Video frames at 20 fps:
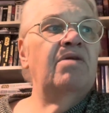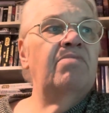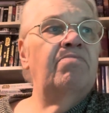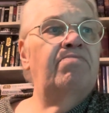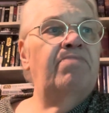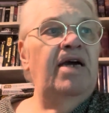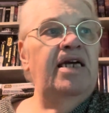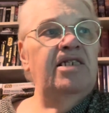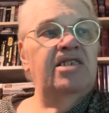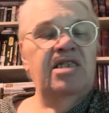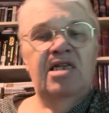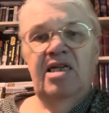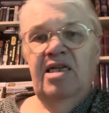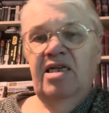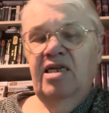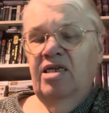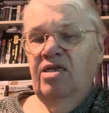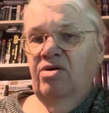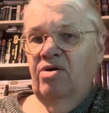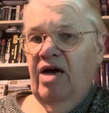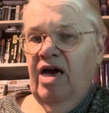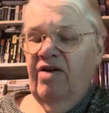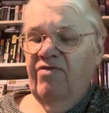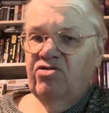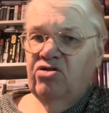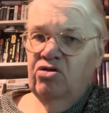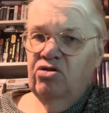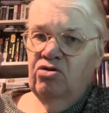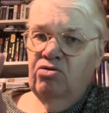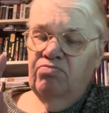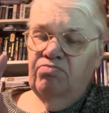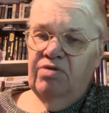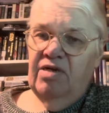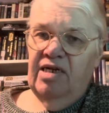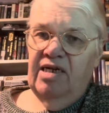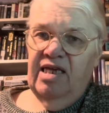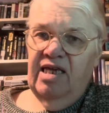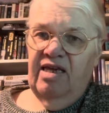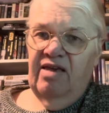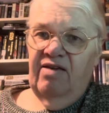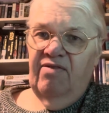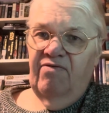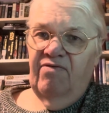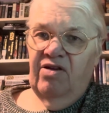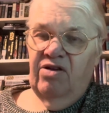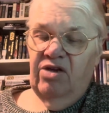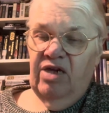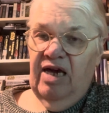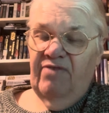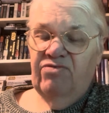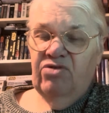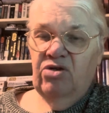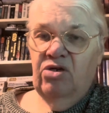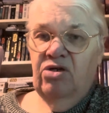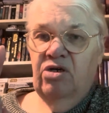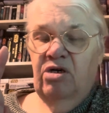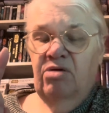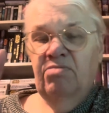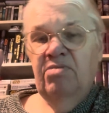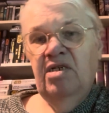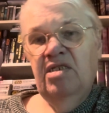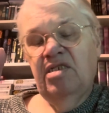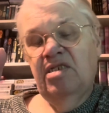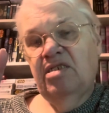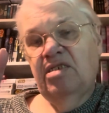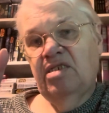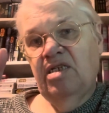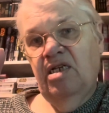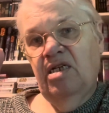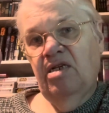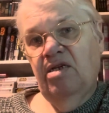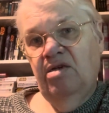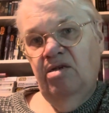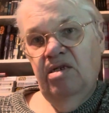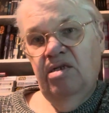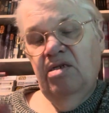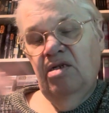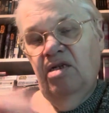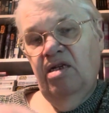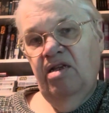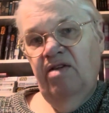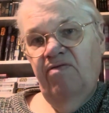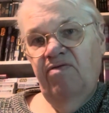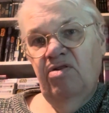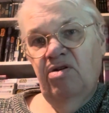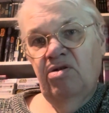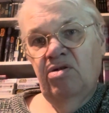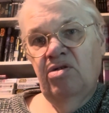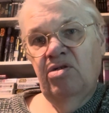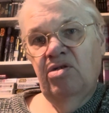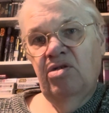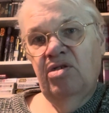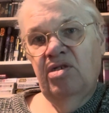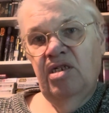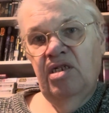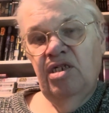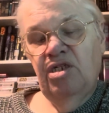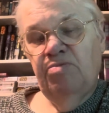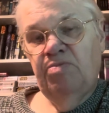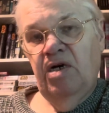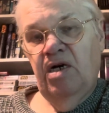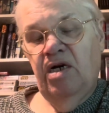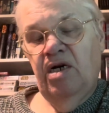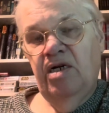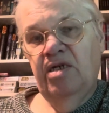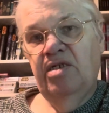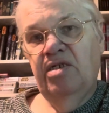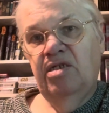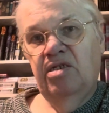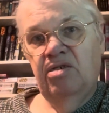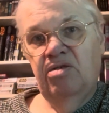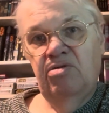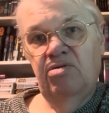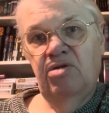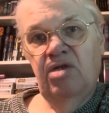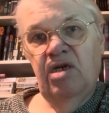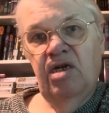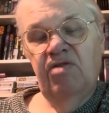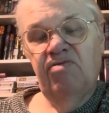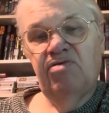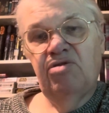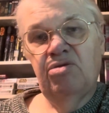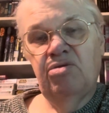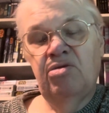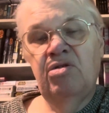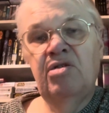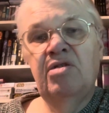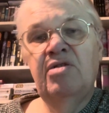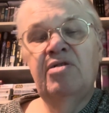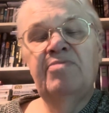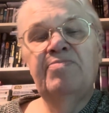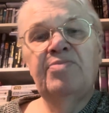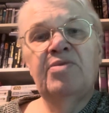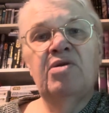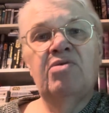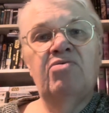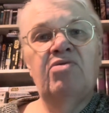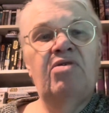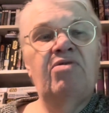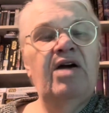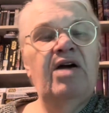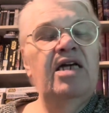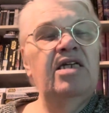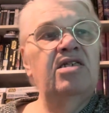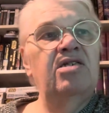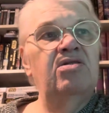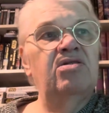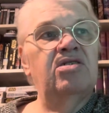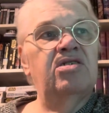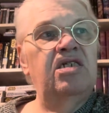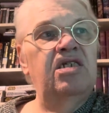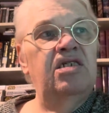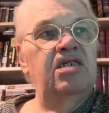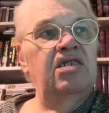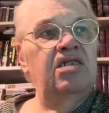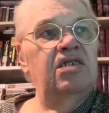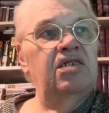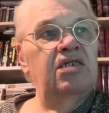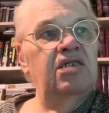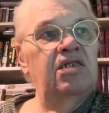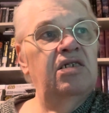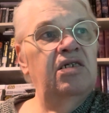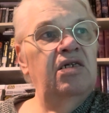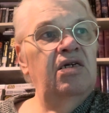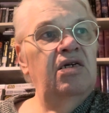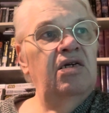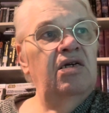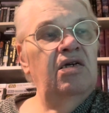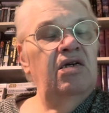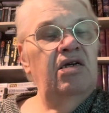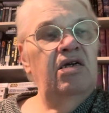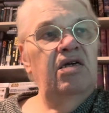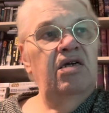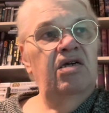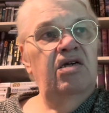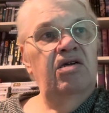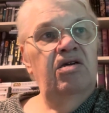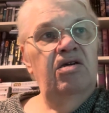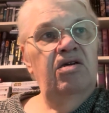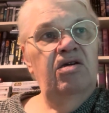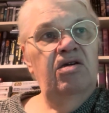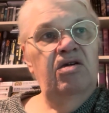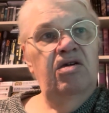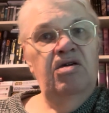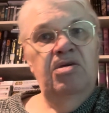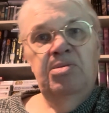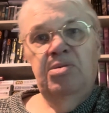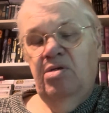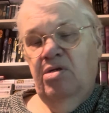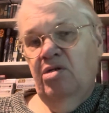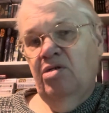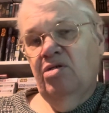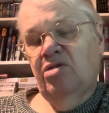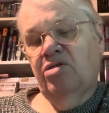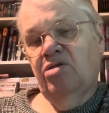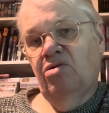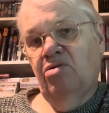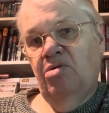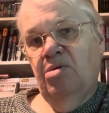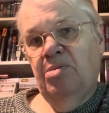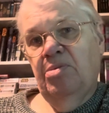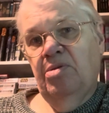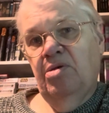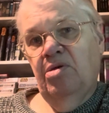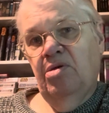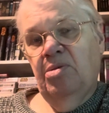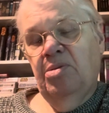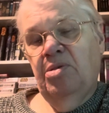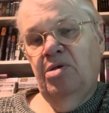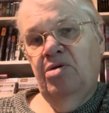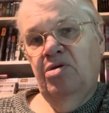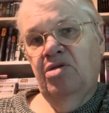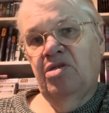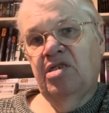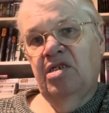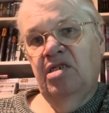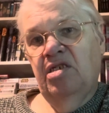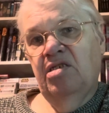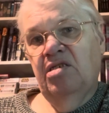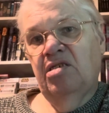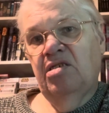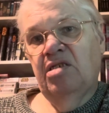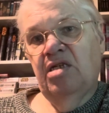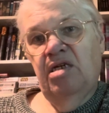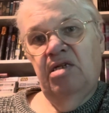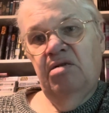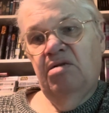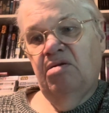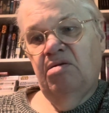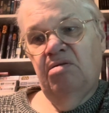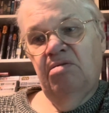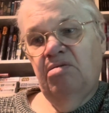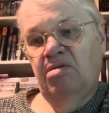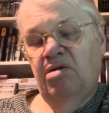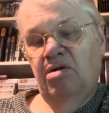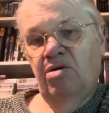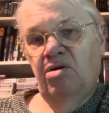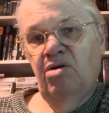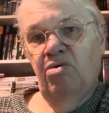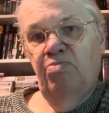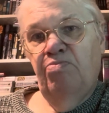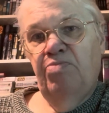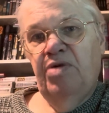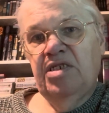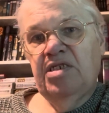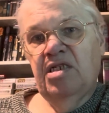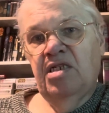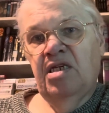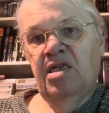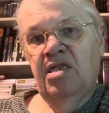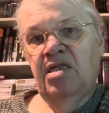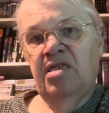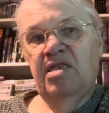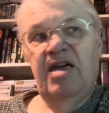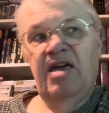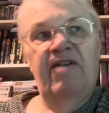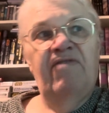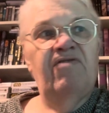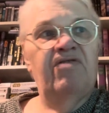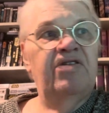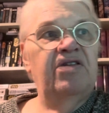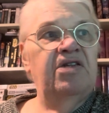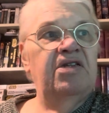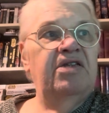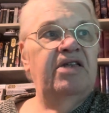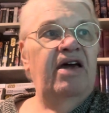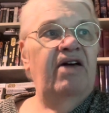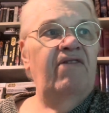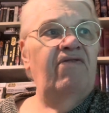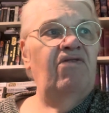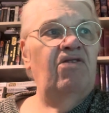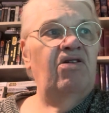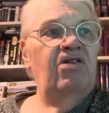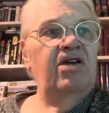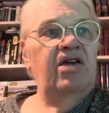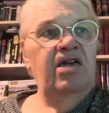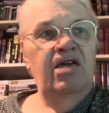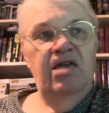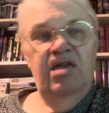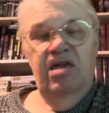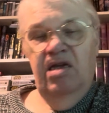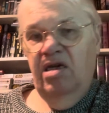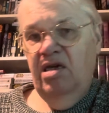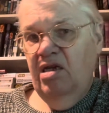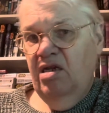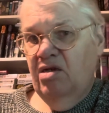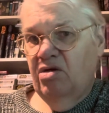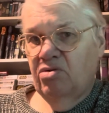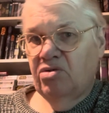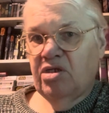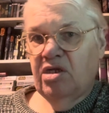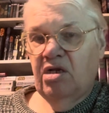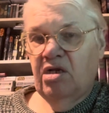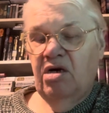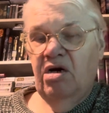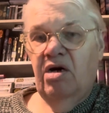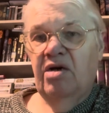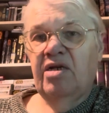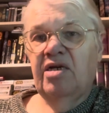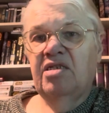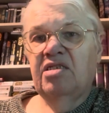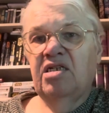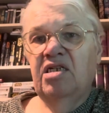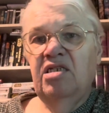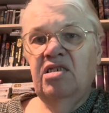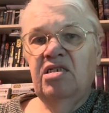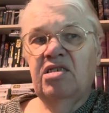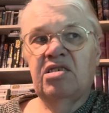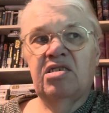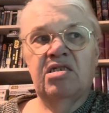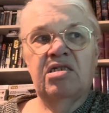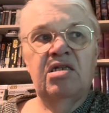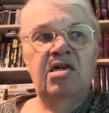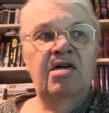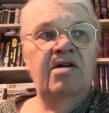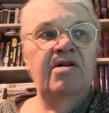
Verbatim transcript: basically you have to believe and you have to come as a sinner. You need to leave your sins behind you. You have to regret your sins if you're not sorry for, uh, for, your sins, then you know better than the devil. the devil, he, he knows that God exists.